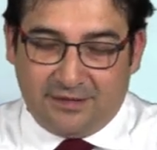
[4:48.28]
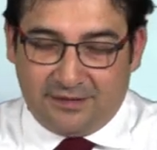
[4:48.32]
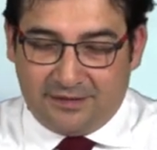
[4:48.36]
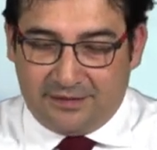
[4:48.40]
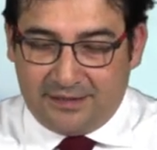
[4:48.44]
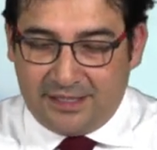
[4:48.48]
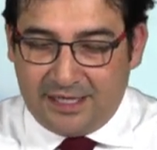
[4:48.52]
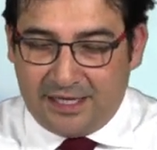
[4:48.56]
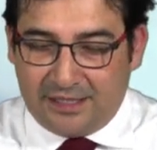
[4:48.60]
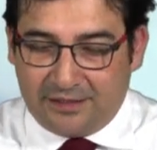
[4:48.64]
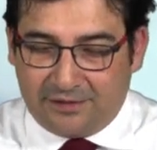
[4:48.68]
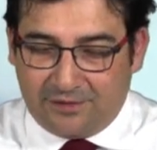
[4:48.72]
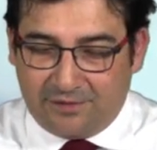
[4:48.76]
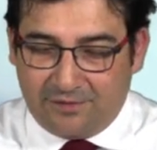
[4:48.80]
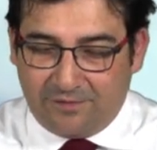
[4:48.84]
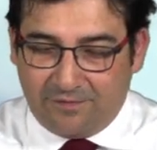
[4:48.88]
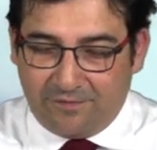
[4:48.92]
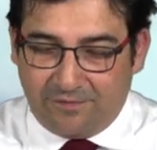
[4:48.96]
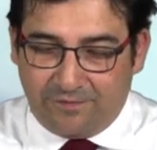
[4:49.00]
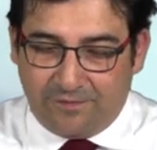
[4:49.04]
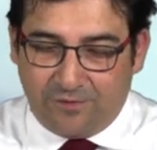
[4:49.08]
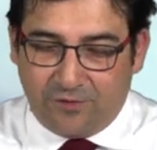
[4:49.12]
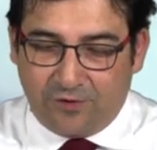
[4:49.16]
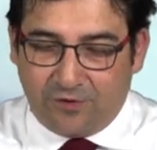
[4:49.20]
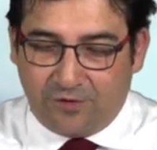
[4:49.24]
That
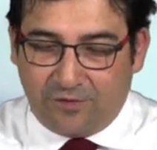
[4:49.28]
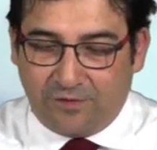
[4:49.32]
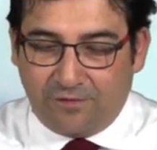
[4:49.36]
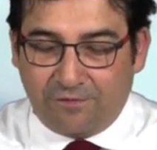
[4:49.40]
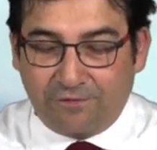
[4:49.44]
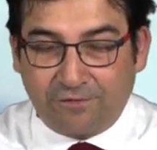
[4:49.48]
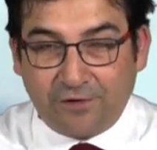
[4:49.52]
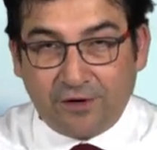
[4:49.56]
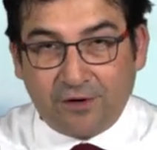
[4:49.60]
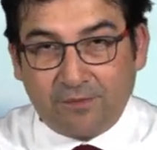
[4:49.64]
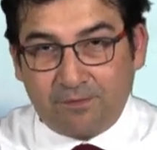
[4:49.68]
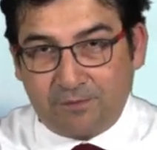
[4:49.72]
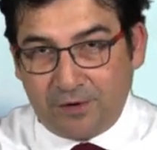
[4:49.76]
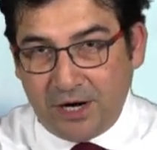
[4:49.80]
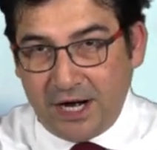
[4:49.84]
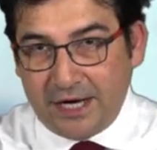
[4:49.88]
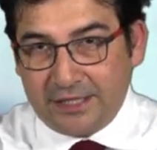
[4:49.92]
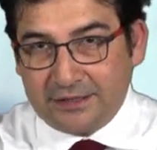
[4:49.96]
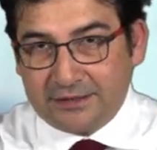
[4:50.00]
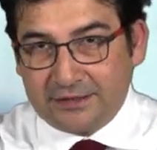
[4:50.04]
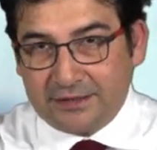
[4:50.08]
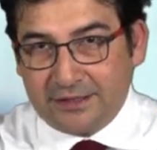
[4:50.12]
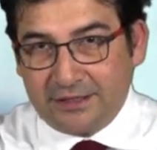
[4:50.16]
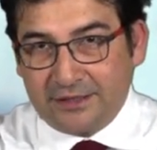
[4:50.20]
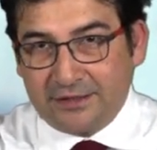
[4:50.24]
for fair
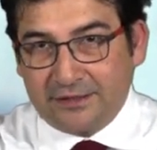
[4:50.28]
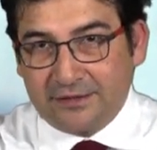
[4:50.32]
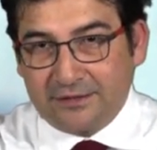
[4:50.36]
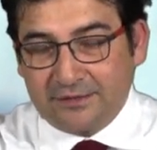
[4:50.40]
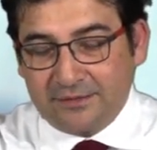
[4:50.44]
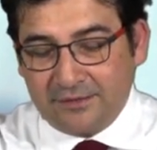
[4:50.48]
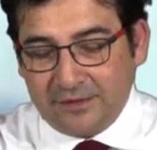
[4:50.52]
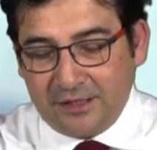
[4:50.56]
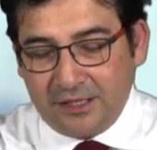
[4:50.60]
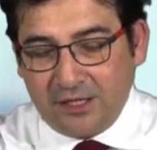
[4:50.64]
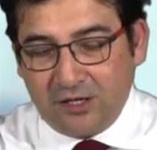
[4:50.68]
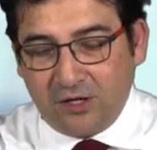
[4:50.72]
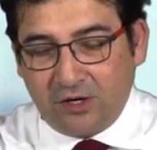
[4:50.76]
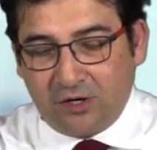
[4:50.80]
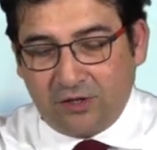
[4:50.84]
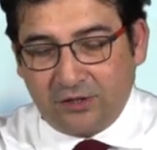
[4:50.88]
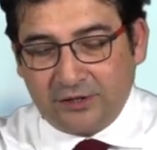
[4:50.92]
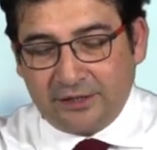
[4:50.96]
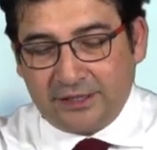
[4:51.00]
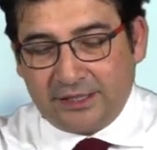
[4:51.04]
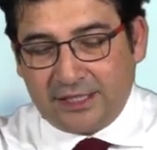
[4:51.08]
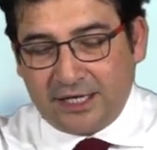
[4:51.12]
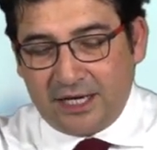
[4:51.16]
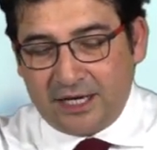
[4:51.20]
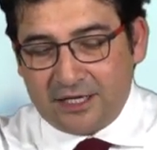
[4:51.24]
pricing,
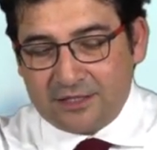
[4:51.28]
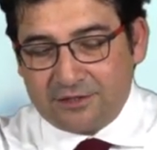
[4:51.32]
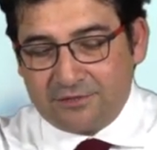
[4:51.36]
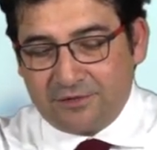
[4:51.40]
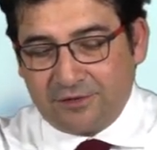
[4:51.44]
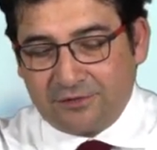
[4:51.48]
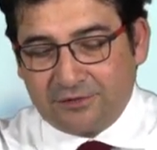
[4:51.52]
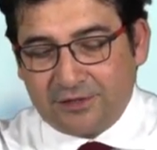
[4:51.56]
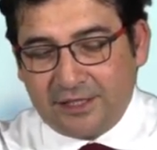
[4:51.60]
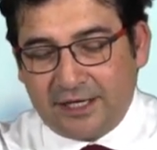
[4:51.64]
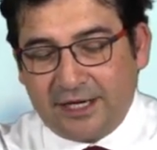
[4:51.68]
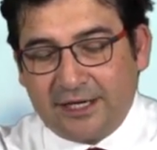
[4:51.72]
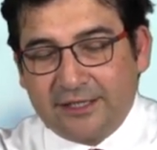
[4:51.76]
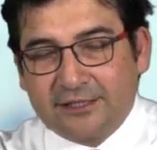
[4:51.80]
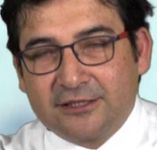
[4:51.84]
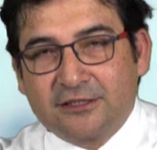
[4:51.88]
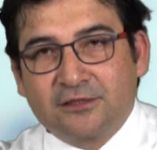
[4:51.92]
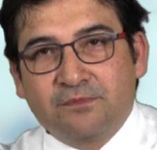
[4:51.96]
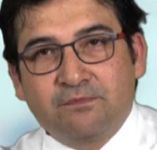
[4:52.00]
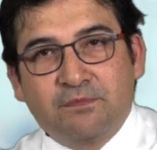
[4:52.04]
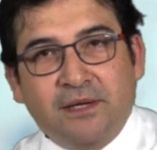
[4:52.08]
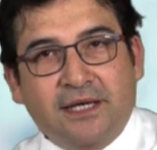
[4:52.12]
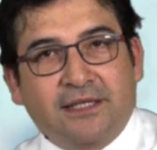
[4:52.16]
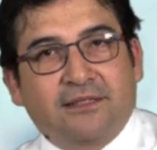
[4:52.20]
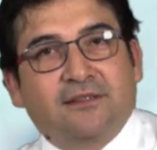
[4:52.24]
all the cash flows that I
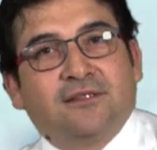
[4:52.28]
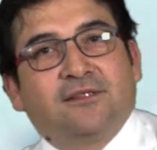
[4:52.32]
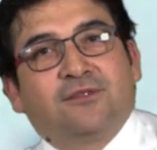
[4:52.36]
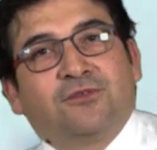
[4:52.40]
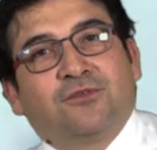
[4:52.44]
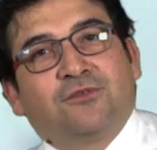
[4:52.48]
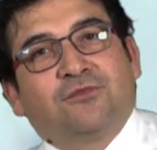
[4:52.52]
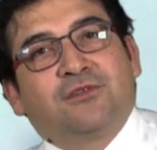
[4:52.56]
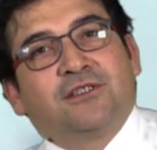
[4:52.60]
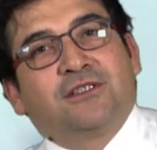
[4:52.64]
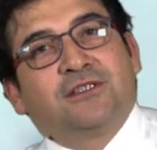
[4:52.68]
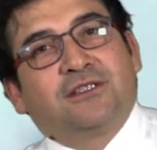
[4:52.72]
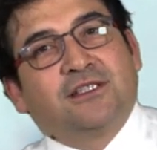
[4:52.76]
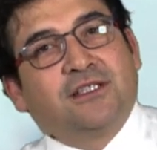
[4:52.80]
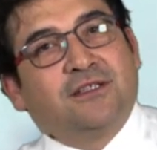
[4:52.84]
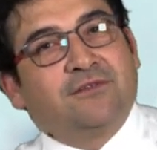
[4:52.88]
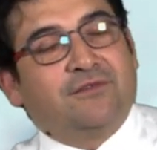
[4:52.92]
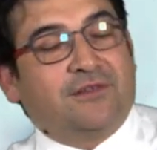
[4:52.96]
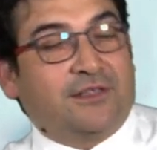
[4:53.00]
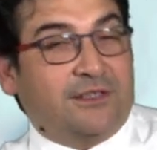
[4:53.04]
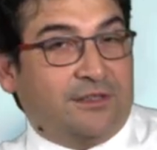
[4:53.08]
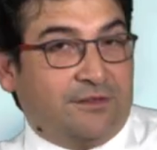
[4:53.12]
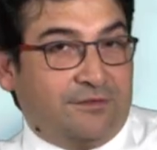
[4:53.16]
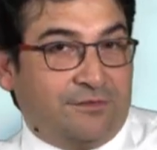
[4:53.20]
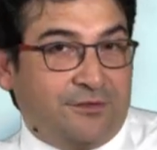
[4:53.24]
expect to
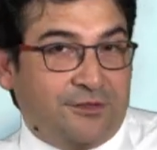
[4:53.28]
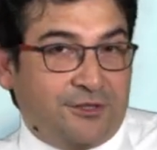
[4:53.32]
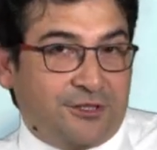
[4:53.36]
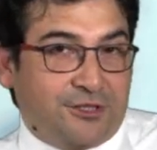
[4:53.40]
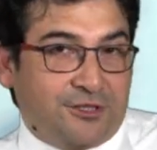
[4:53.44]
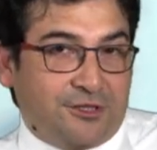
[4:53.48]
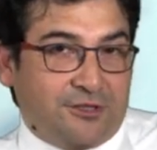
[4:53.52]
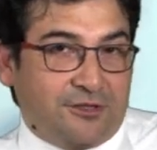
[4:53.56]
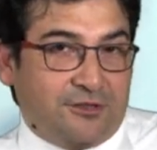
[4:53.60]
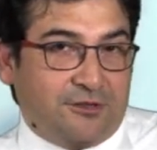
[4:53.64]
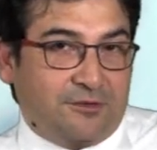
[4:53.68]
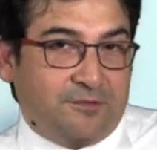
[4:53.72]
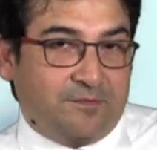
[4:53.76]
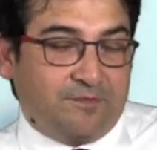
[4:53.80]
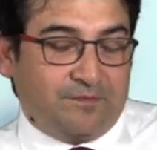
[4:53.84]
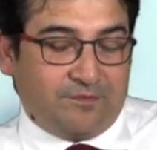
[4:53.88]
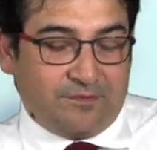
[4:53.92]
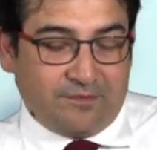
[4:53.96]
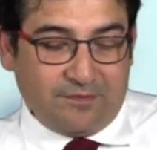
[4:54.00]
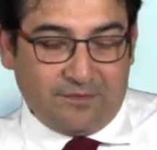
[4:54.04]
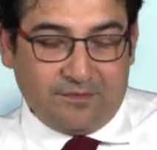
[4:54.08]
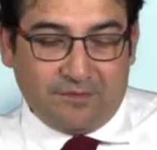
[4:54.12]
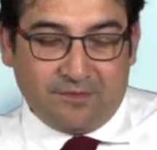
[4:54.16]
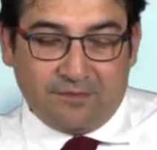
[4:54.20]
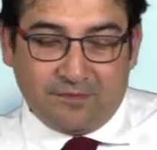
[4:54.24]
receive in the future,
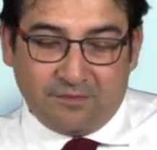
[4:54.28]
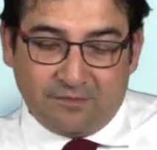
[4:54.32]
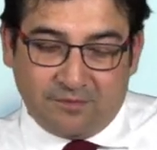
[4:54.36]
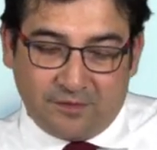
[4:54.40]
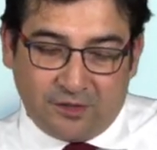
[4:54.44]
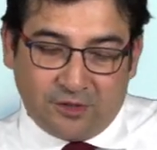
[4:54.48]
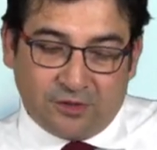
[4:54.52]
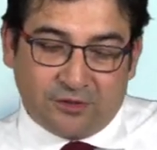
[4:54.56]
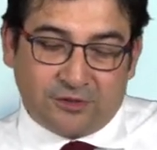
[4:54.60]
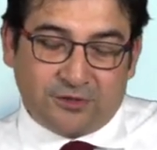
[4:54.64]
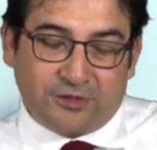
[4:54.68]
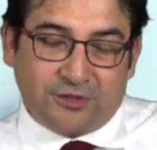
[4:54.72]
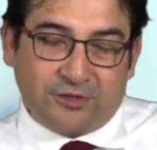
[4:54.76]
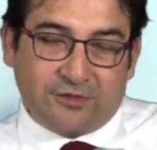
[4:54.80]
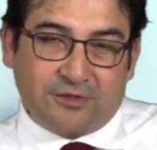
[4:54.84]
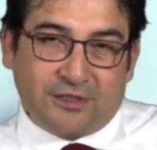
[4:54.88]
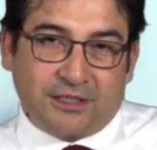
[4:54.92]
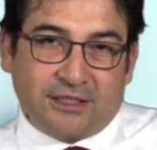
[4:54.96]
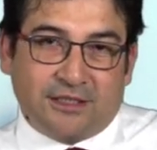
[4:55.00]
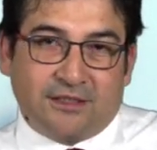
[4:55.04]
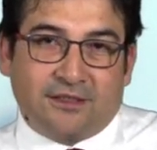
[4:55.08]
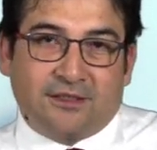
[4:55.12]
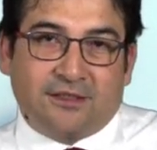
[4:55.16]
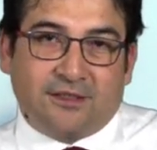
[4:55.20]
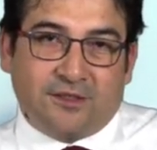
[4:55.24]

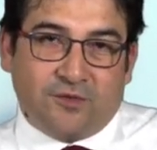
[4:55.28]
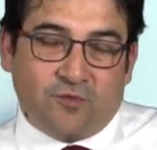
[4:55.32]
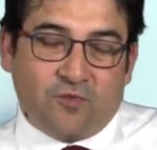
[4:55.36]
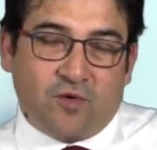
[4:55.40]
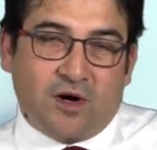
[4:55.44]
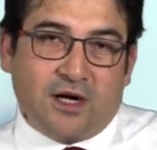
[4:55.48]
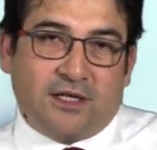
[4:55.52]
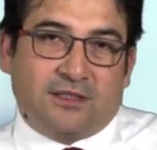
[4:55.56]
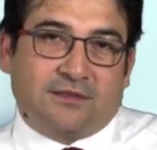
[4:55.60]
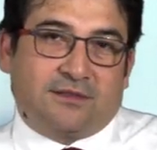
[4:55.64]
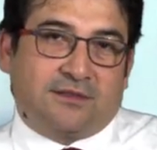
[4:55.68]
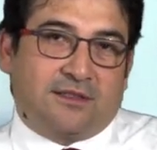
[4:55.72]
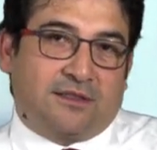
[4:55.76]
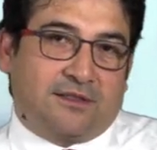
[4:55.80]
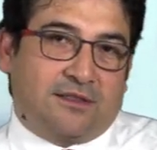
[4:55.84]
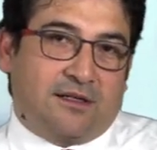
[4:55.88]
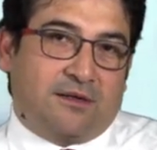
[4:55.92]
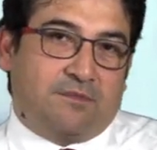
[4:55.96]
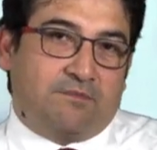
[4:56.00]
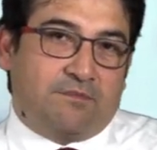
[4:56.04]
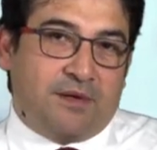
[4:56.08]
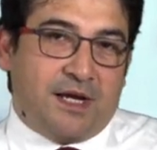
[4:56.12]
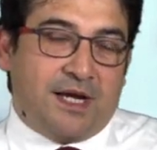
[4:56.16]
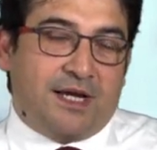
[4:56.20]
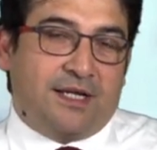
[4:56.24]
considering the ones that
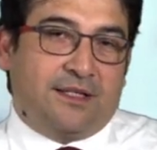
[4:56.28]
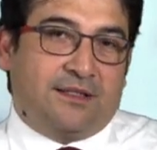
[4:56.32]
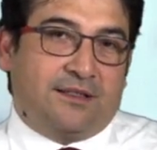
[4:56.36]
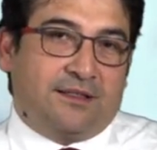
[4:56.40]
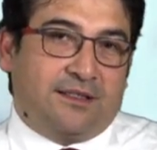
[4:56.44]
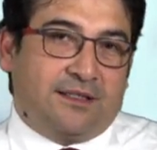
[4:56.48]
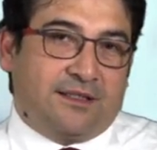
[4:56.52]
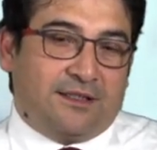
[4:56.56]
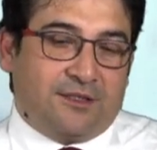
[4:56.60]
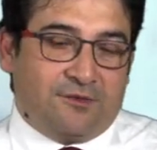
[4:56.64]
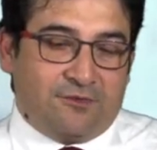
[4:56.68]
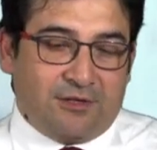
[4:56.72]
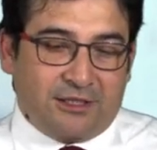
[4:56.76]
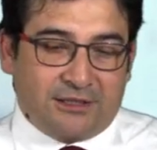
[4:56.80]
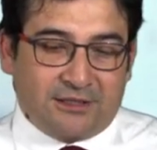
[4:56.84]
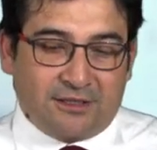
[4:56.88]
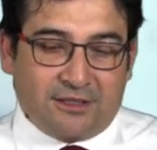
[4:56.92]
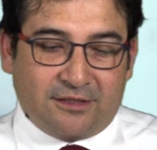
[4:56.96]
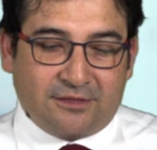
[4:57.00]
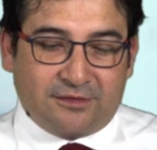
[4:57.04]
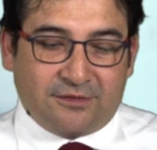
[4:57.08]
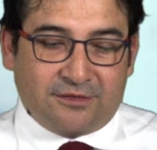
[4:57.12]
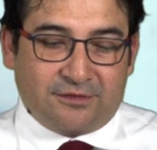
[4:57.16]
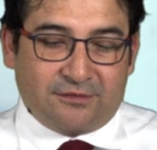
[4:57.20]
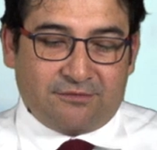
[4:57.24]
are paid and the ones that
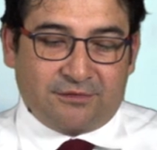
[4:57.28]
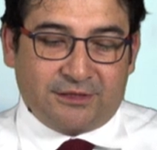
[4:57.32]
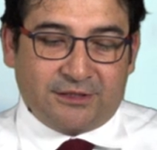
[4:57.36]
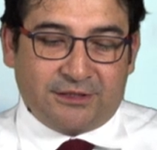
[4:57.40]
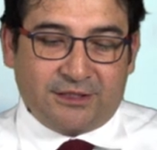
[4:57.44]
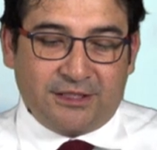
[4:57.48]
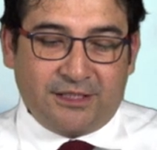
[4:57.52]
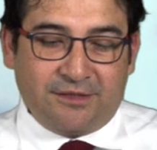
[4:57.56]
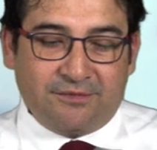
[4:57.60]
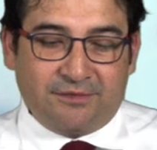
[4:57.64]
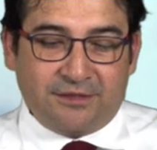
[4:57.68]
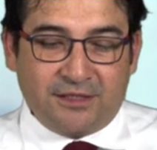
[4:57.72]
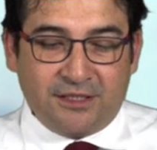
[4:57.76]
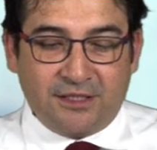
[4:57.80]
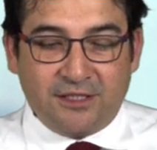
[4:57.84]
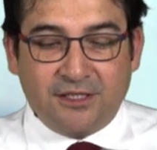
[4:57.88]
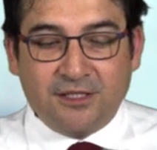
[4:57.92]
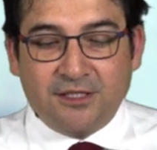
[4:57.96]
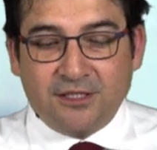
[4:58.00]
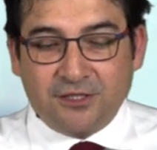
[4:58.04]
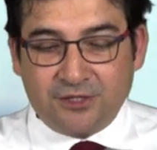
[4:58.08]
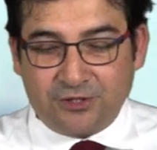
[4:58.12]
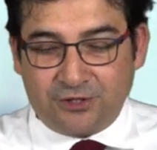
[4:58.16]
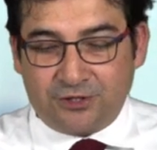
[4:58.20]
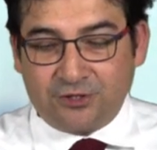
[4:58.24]
are received,
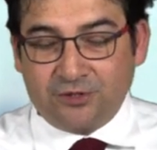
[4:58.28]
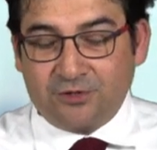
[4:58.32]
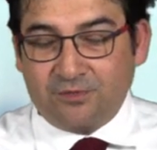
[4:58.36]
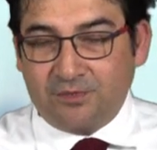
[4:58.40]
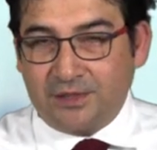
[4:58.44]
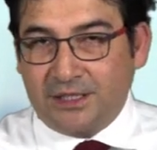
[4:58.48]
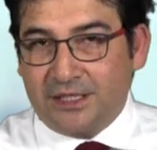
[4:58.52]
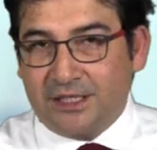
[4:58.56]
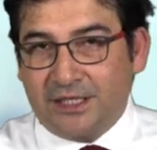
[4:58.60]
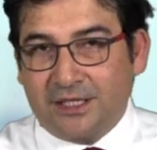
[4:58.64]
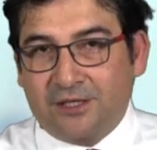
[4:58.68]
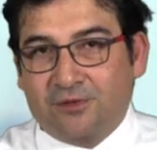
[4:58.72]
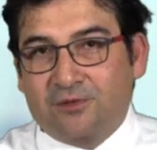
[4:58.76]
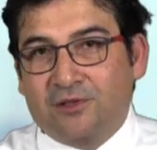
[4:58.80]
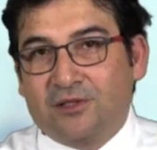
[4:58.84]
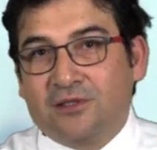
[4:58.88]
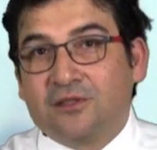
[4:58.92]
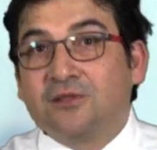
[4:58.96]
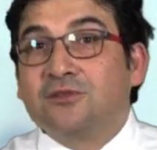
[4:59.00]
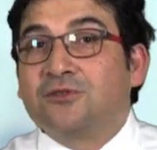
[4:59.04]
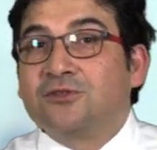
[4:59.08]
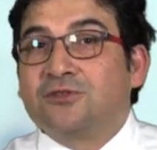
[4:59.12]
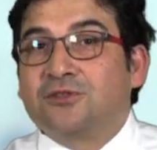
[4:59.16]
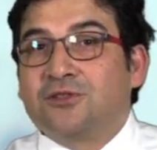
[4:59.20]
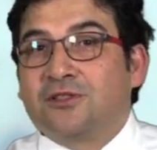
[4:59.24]
should be
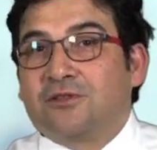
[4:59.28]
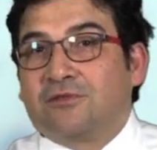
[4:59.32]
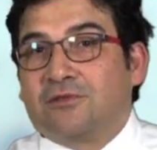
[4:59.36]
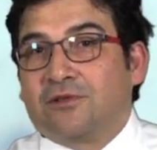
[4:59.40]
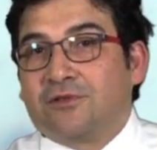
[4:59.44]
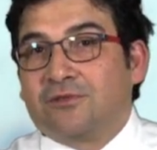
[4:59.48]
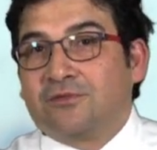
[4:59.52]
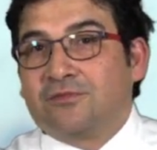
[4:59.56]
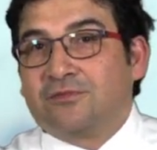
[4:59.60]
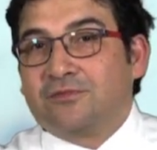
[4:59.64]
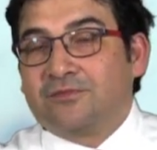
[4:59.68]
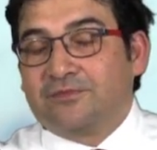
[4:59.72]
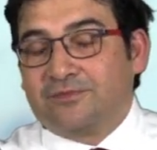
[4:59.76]
equal to 0.